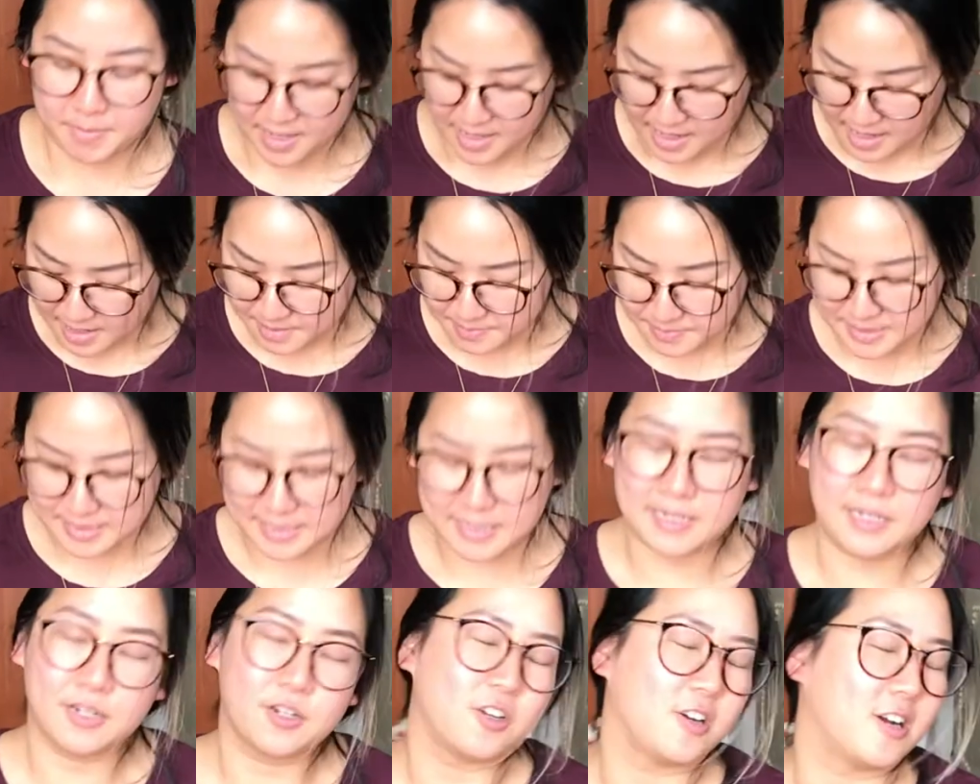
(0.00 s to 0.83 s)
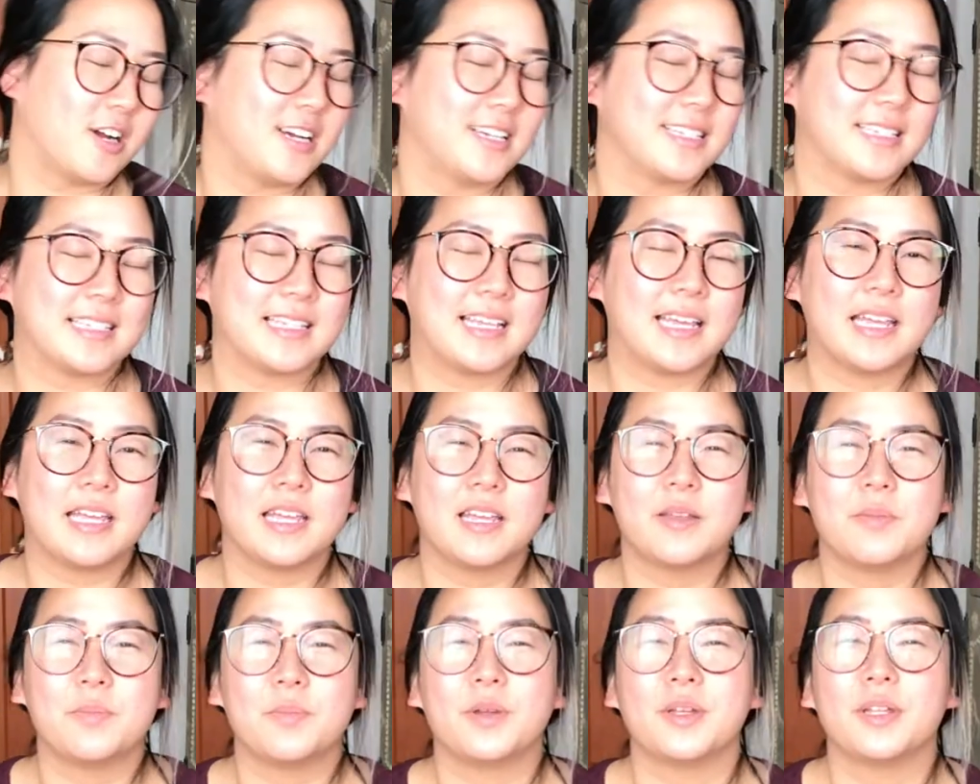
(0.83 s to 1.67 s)
I'm sitting
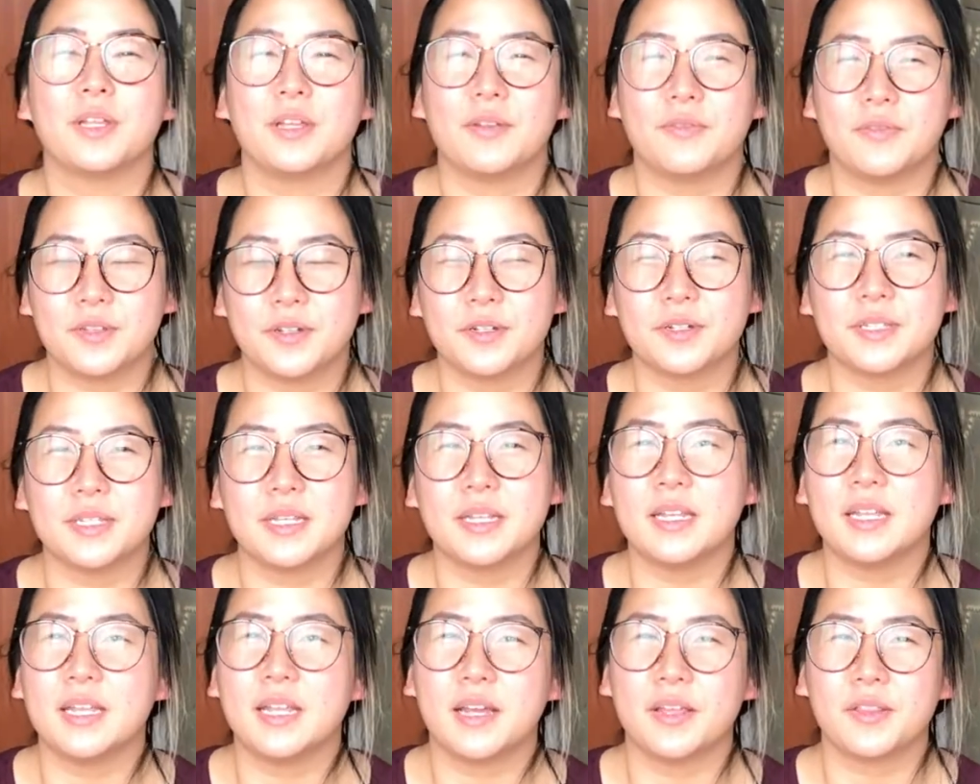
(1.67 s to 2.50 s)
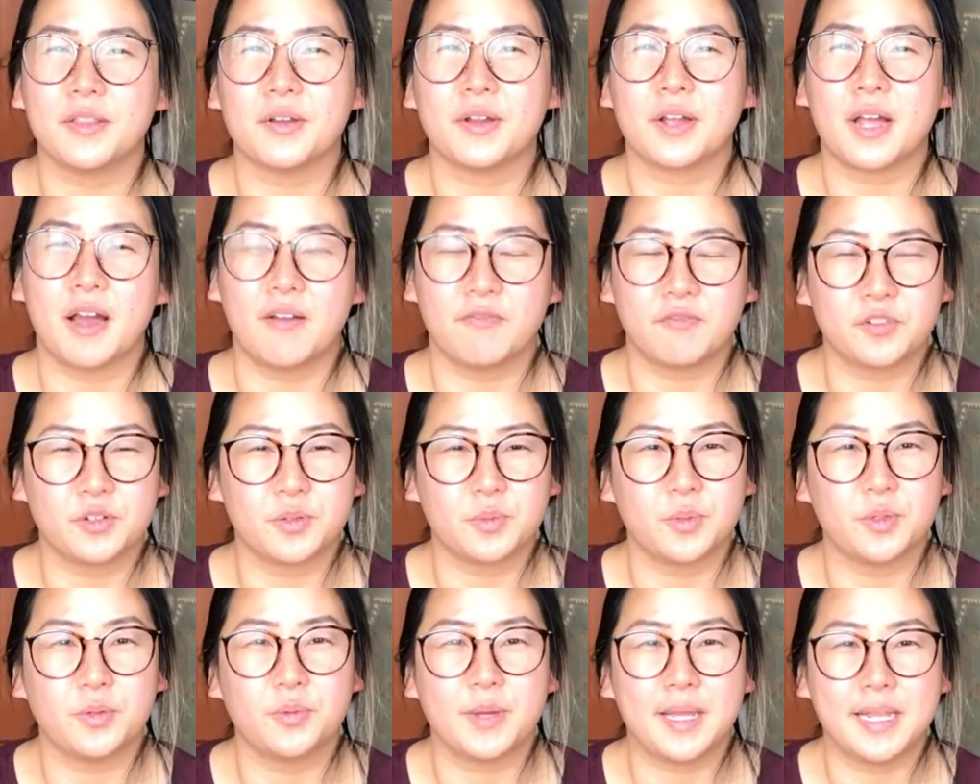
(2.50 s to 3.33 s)
cross-legged, but if there's any other
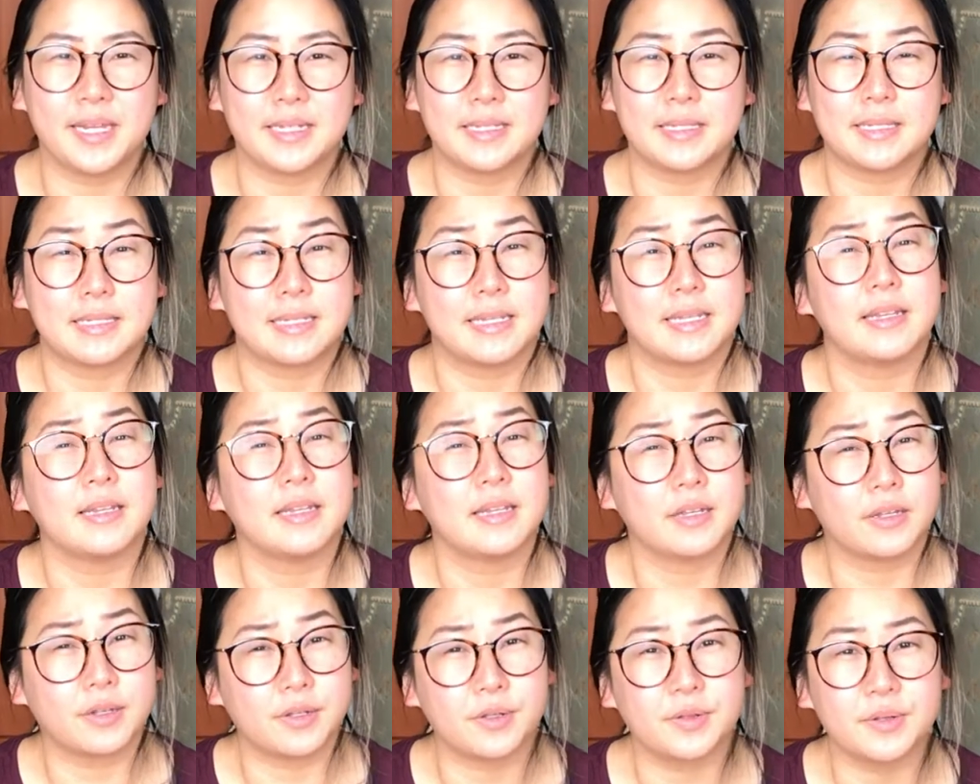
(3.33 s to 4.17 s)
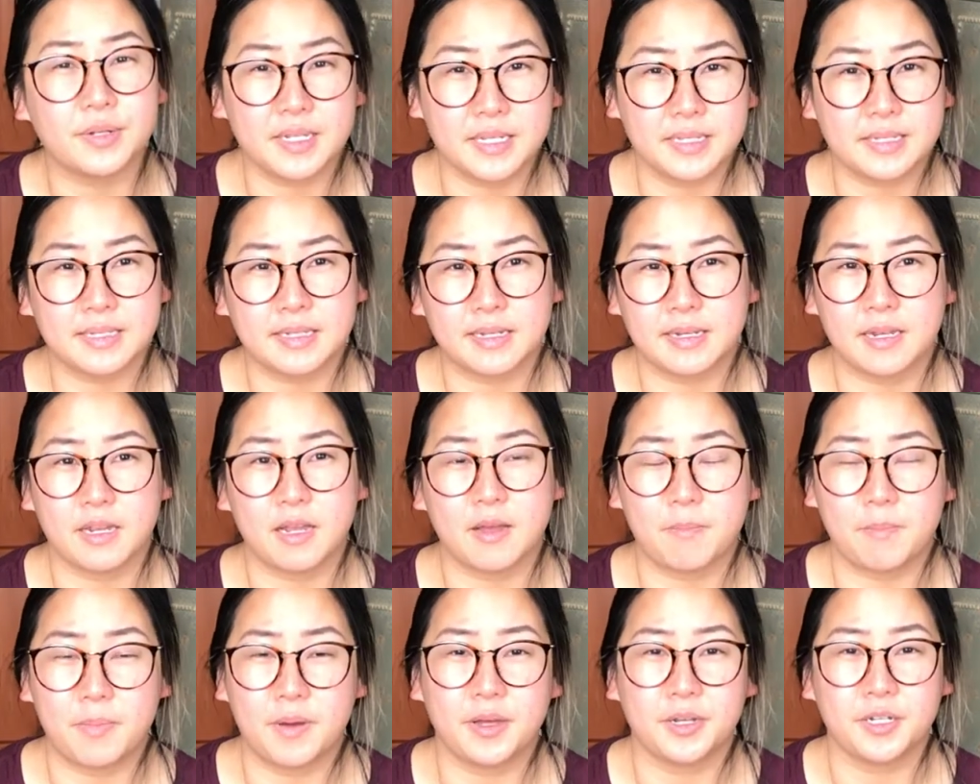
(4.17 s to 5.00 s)
comfortable way to sit, including sitting
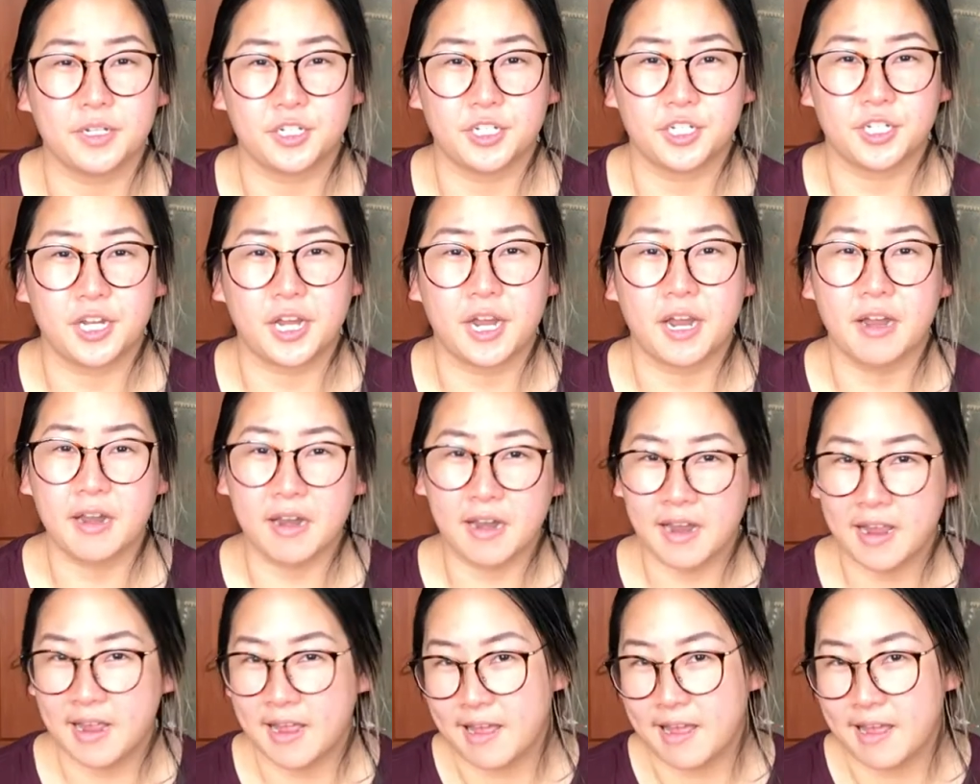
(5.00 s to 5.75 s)
up on a chair,